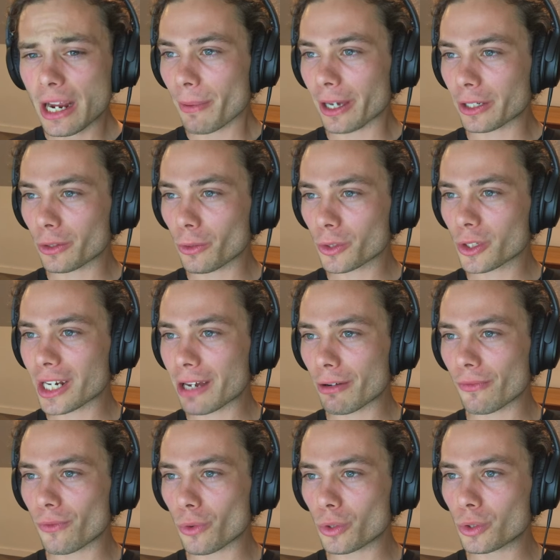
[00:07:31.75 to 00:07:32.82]
but I can also now
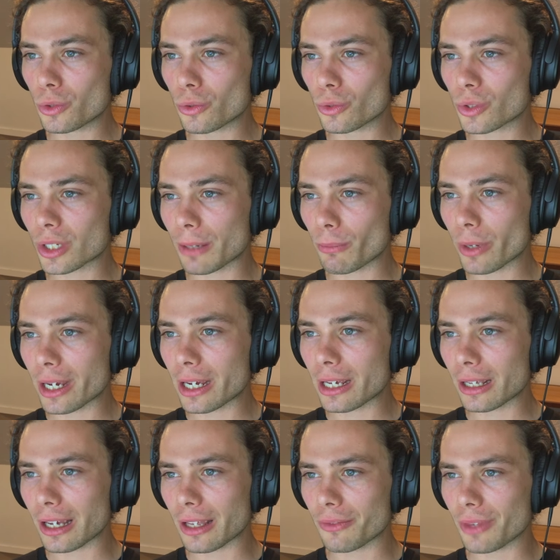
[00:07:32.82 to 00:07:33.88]
afford to
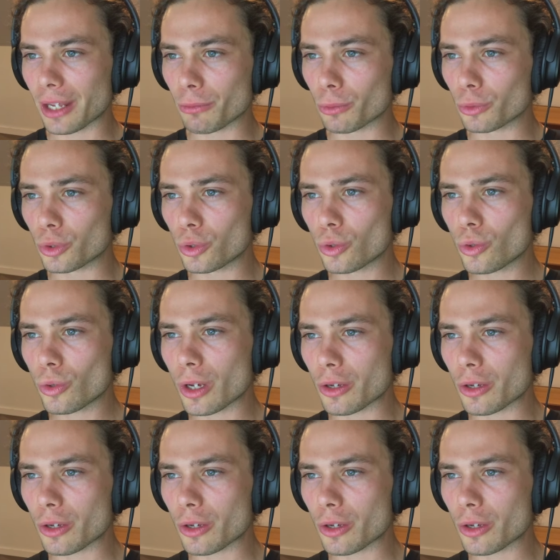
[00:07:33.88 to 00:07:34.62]
somewhere uh, that will do